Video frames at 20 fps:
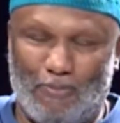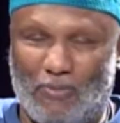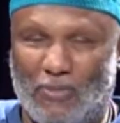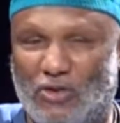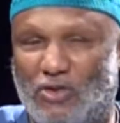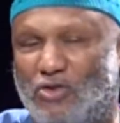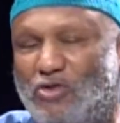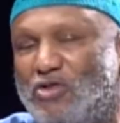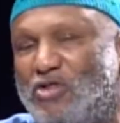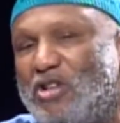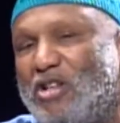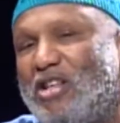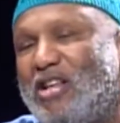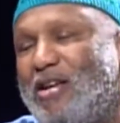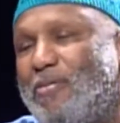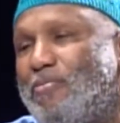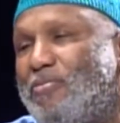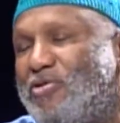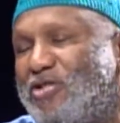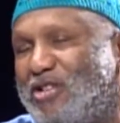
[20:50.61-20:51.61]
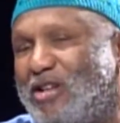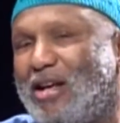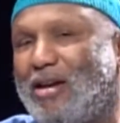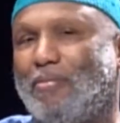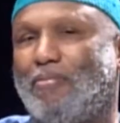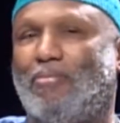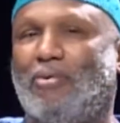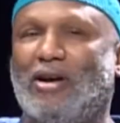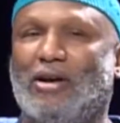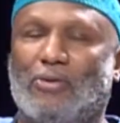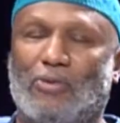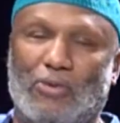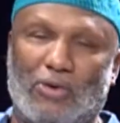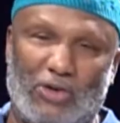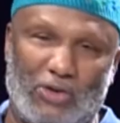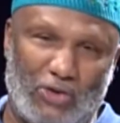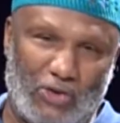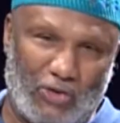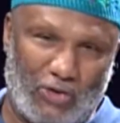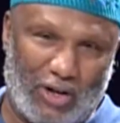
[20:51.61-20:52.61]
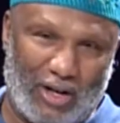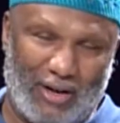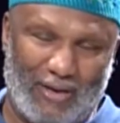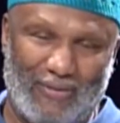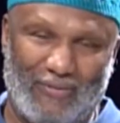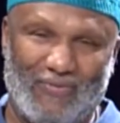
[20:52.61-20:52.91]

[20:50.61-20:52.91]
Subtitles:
That you shouldn't even celebrate with a tree.